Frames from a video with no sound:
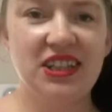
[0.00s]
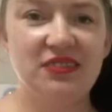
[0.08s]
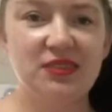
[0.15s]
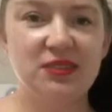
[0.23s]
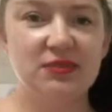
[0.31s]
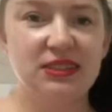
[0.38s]

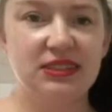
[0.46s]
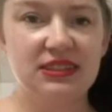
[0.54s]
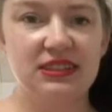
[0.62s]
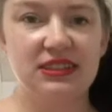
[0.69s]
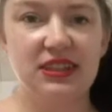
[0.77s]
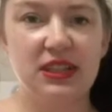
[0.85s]

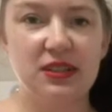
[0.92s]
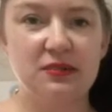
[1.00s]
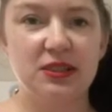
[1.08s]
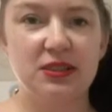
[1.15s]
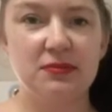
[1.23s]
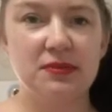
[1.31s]
everyone, today I'm
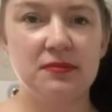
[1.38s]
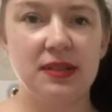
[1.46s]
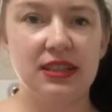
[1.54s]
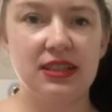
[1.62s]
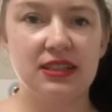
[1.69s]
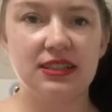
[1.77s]
going to be
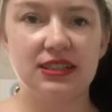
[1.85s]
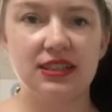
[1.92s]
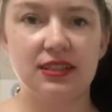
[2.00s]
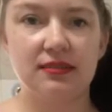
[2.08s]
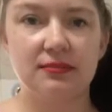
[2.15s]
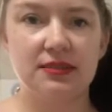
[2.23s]
making
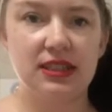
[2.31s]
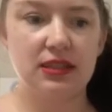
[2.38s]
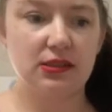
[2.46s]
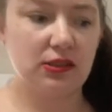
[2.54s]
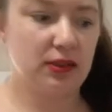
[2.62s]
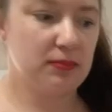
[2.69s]
some
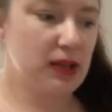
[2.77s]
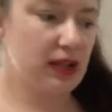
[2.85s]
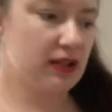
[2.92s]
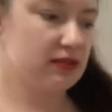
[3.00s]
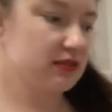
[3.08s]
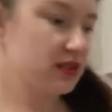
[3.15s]
San Choy
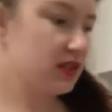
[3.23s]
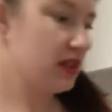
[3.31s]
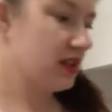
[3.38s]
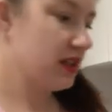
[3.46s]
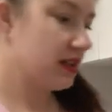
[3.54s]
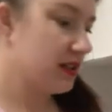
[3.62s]
Bau.
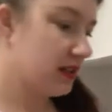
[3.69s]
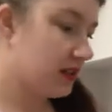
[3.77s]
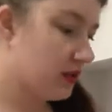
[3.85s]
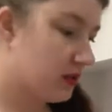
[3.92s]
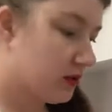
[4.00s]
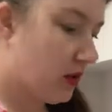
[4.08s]
So
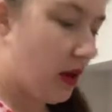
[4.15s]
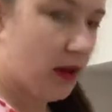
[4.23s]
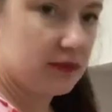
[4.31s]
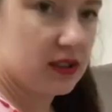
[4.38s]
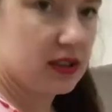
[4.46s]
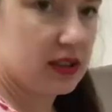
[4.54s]

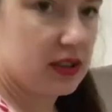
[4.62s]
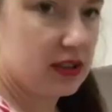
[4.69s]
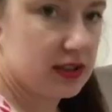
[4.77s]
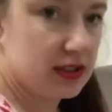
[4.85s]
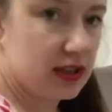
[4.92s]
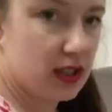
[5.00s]
I'm just going
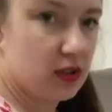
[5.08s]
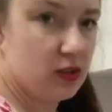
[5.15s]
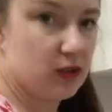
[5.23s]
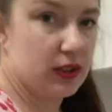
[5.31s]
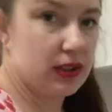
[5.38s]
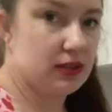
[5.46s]
to start
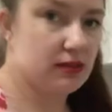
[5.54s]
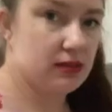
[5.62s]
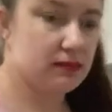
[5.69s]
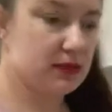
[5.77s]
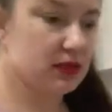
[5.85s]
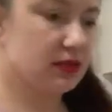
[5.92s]
over here
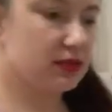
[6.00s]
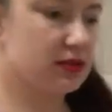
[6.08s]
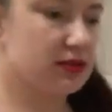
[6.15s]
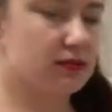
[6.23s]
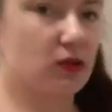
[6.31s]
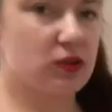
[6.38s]

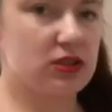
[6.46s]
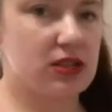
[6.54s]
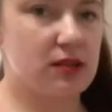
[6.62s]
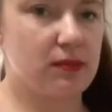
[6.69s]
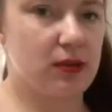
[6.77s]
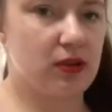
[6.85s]
because most of
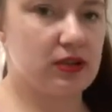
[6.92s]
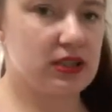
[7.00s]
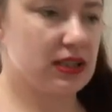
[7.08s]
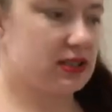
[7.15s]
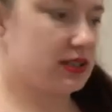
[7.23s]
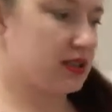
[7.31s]
the
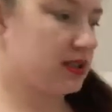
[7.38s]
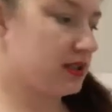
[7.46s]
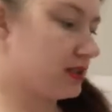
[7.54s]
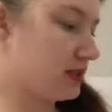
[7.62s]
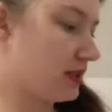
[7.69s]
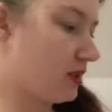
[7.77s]
process
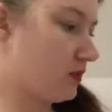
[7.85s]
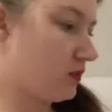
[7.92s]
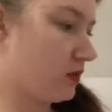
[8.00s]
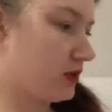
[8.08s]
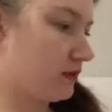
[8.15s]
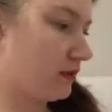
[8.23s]
is
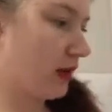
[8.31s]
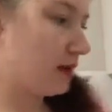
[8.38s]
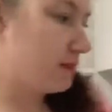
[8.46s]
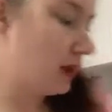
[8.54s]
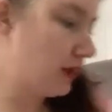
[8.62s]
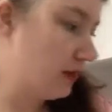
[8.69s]
with the fry
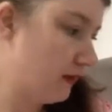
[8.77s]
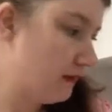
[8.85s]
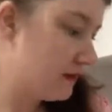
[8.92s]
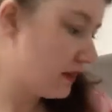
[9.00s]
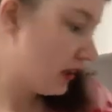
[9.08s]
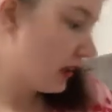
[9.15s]
pan.
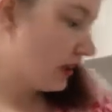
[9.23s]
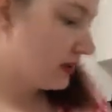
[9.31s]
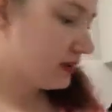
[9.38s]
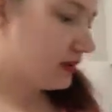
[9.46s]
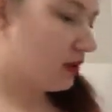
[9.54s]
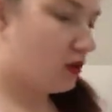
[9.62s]

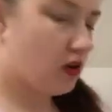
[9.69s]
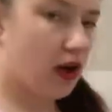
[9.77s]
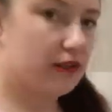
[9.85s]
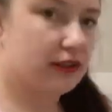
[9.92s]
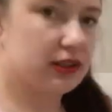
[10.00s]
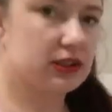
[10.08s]
So
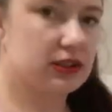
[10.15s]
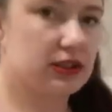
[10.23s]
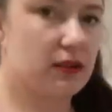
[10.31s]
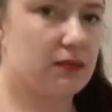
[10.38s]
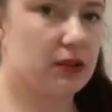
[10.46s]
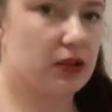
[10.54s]
I've heated it
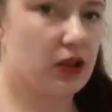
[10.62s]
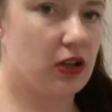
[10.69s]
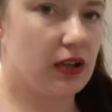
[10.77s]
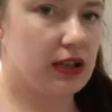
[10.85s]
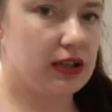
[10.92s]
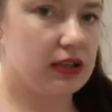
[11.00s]
up on
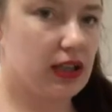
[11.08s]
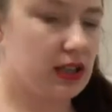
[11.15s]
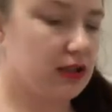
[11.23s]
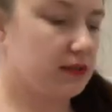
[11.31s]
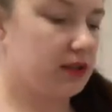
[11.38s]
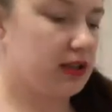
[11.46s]
high
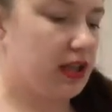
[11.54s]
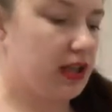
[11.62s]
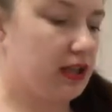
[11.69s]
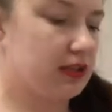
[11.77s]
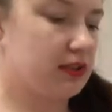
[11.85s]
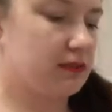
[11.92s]
and I'm going to
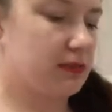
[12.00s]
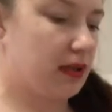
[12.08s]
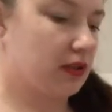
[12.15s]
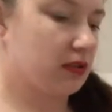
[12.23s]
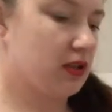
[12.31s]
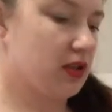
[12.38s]
add in
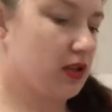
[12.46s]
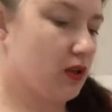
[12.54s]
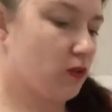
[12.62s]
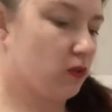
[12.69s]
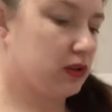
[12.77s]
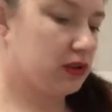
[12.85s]
about
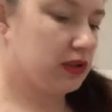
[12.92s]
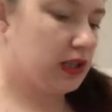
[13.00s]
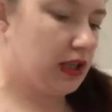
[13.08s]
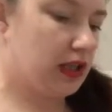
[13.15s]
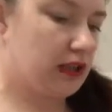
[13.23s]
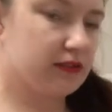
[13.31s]

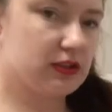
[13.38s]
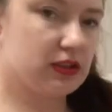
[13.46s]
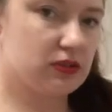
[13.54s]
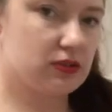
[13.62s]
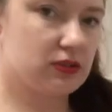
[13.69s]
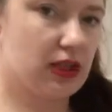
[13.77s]
1.5 to
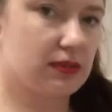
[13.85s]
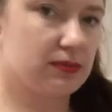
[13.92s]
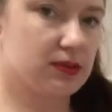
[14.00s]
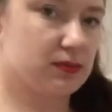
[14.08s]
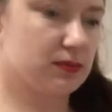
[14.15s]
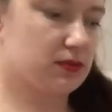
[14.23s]
2
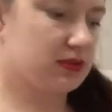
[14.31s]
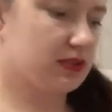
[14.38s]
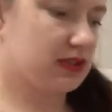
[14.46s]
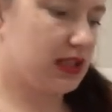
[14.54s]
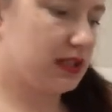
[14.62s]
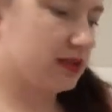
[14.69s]
tablespoons of
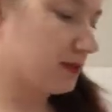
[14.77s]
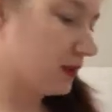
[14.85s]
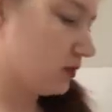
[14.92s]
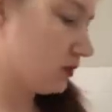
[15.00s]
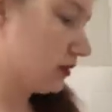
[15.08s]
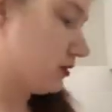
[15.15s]
sesame oil.